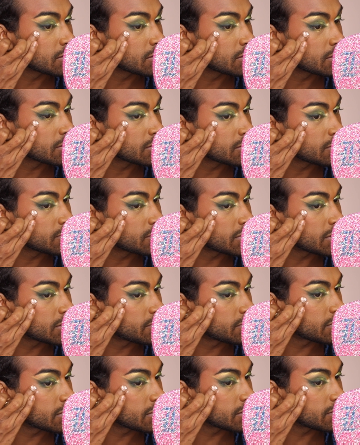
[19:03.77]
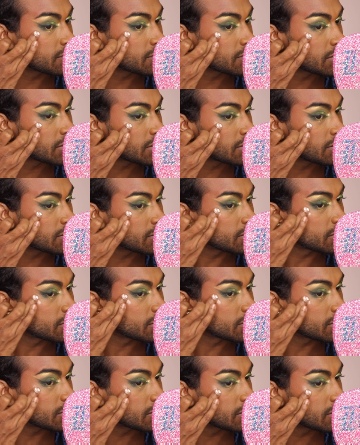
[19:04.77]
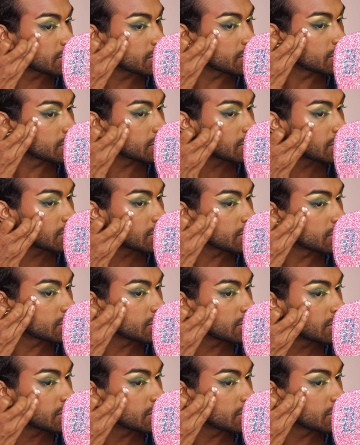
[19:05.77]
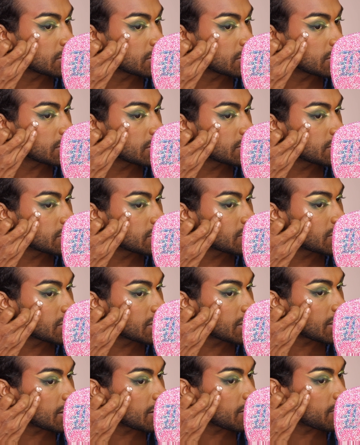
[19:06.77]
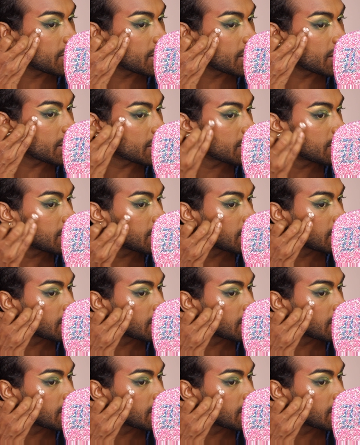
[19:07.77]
I'm going to pop that right there under my eye bag